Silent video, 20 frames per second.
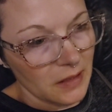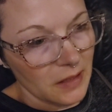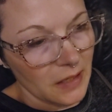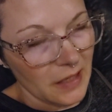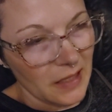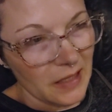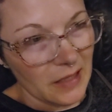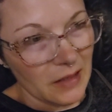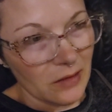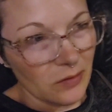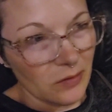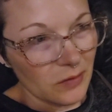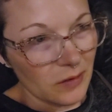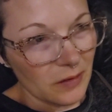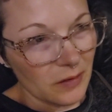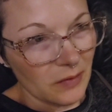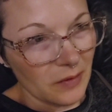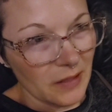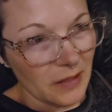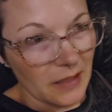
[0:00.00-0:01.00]
And I don't
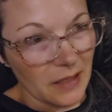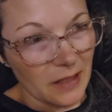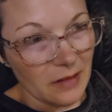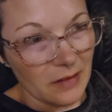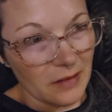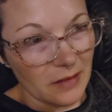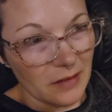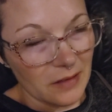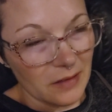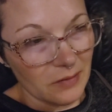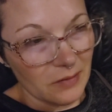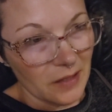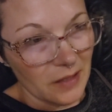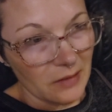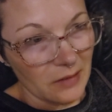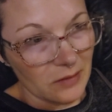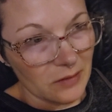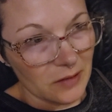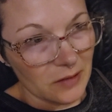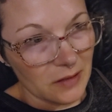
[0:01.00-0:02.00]
really want to carry it
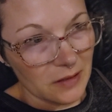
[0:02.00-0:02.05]
around